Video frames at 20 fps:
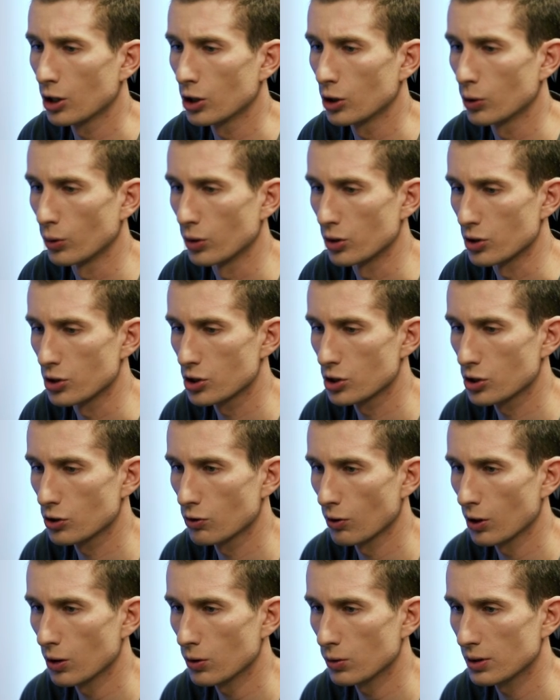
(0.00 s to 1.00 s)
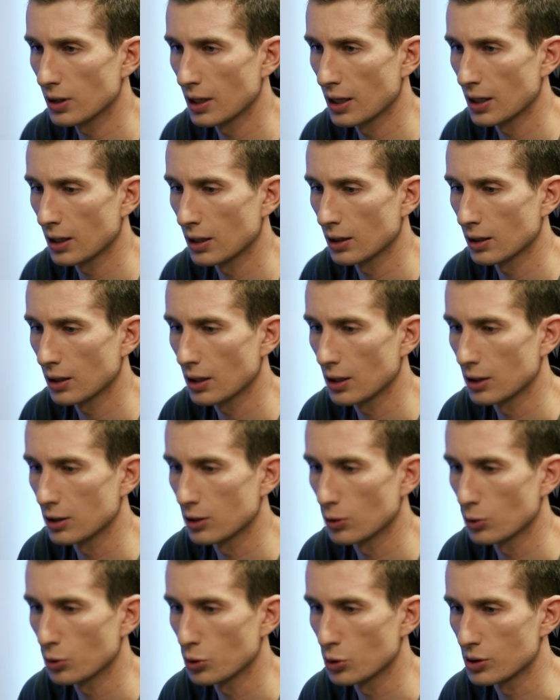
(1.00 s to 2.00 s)
You want to scroll down
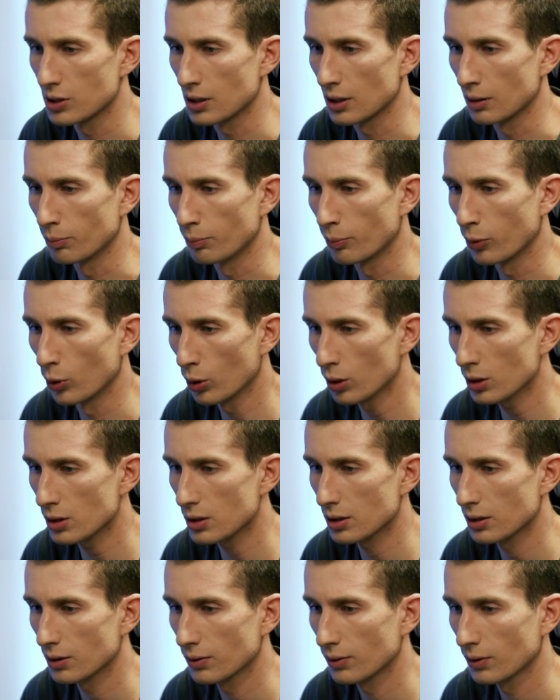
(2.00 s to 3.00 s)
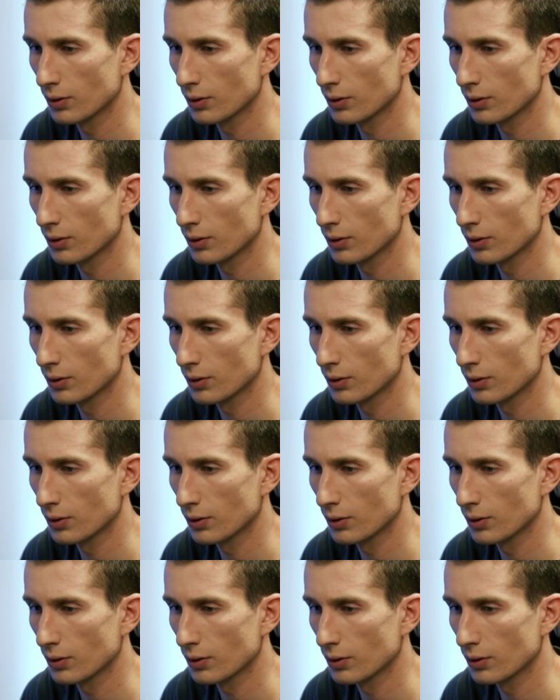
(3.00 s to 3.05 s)
until you see BoRT,